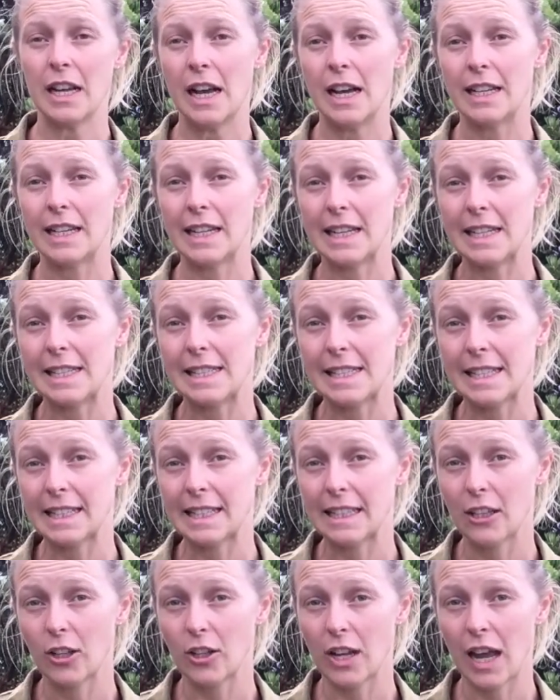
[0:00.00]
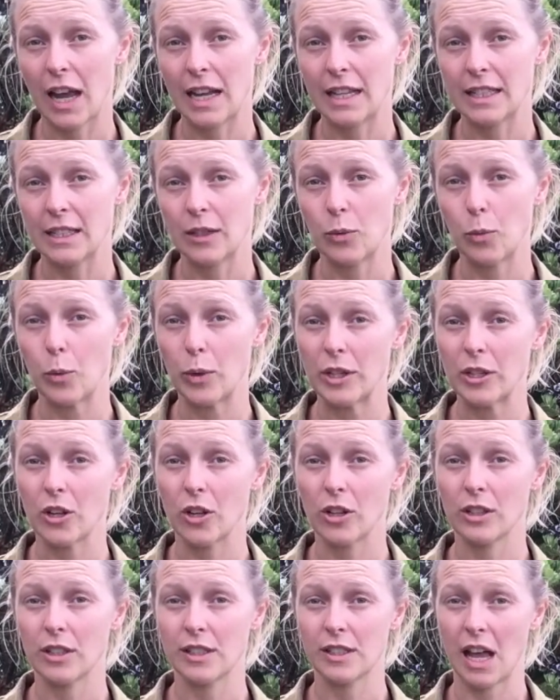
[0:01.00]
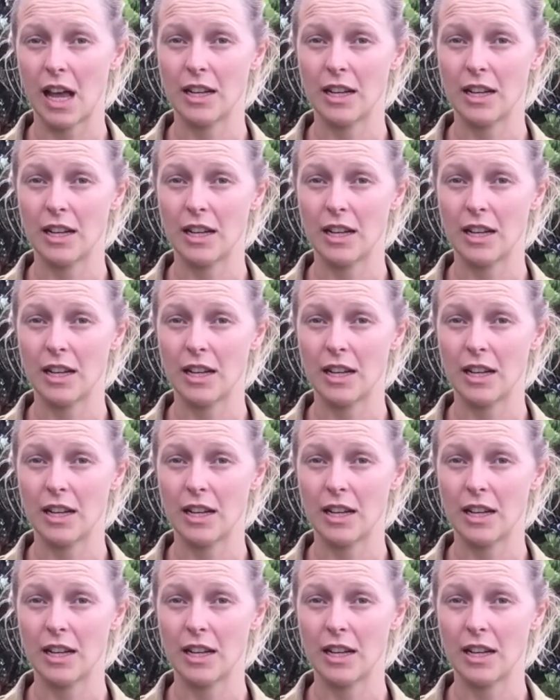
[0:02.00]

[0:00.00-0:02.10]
an easily located windowless